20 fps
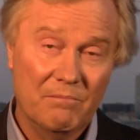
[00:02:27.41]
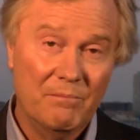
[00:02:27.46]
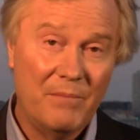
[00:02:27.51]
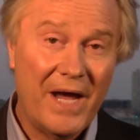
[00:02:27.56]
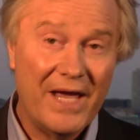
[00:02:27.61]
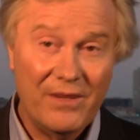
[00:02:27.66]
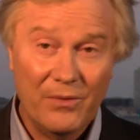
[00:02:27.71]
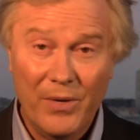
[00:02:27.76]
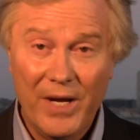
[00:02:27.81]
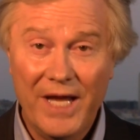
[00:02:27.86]

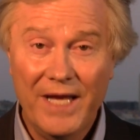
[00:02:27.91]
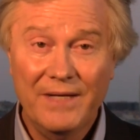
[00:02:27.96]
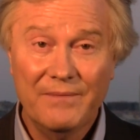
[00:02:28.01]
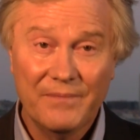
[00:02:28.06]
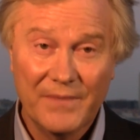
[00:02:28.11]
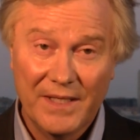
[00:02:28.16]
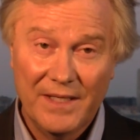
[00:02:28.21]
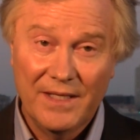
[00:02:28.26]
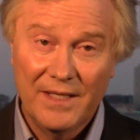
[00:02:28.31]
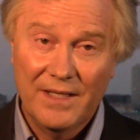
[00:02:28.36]
By the way,
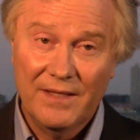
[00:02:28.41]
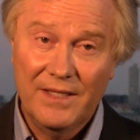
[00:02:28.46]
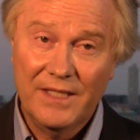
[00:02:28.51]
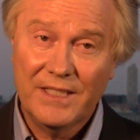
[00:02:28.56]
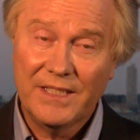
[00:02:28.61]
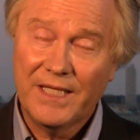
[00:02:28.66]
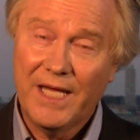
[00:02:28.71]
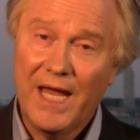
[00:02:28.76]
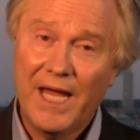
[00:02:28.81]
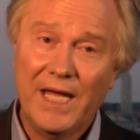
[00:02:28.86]

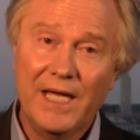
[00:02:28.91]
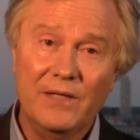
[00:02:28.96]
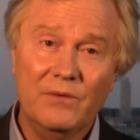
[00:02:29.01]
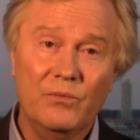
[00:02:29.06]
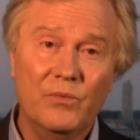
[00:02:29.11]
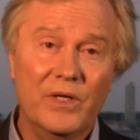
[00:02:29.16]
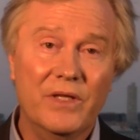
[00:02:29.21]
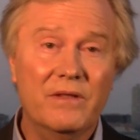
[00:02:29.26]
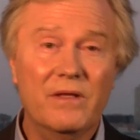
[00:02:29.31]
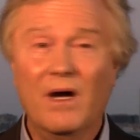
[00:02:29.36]
this
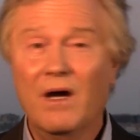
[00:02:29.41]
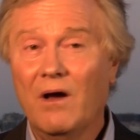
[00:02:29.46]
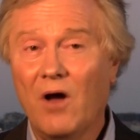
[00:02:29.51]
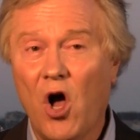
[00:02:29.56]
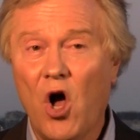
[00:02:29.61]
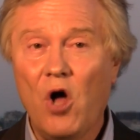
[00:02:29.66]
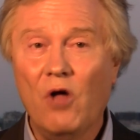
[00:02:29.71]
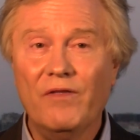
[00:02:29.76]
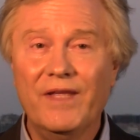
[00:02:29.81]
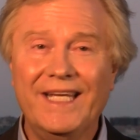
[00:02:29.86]
can, with the,
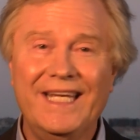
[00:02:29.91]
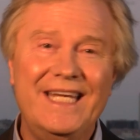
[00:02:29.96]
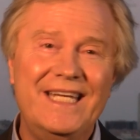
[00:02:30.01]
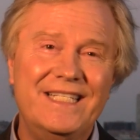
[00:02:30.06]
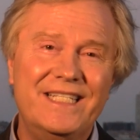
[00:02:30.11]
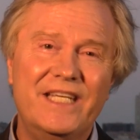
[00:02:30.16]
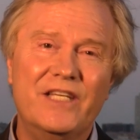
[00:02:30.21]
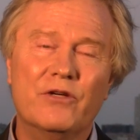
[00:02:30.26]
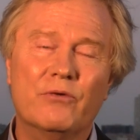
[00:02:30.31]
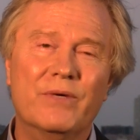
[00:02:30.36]
all the
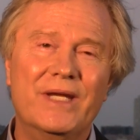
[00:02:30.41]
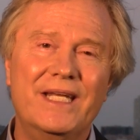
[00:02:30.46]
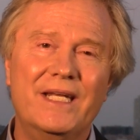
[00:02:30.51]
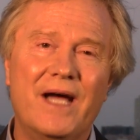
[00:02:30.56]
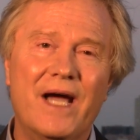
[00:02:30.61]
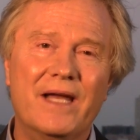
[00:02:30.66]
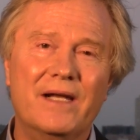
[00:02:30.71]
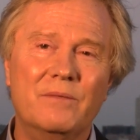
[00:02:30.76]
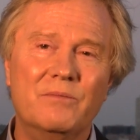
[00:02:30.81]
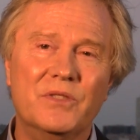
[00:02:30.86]
easy to read
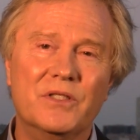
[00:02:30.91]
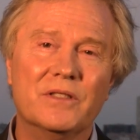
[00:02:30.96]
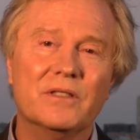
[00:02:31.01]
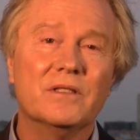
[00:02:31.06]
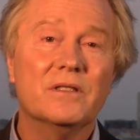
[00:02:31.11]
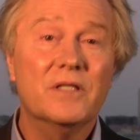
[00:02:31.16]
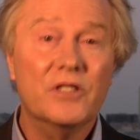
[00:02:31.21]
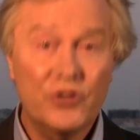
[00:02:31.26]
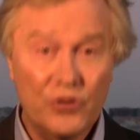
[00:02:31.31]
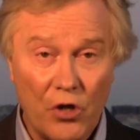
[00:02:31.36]
items,
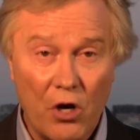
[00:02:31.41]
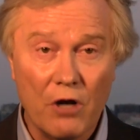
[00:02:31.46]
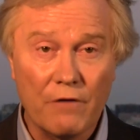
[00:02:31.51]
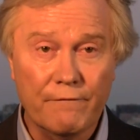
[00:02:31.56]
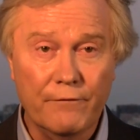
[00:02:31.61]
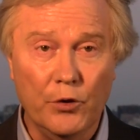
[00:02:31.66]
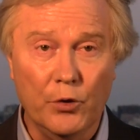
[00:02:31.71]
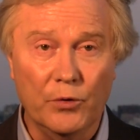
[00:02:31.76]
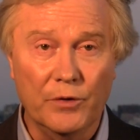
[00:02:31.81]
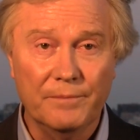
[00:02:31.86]
is dog
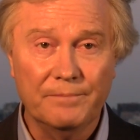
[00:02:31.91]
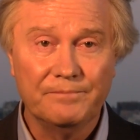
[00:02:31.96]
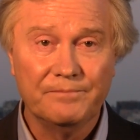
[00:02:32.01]
food.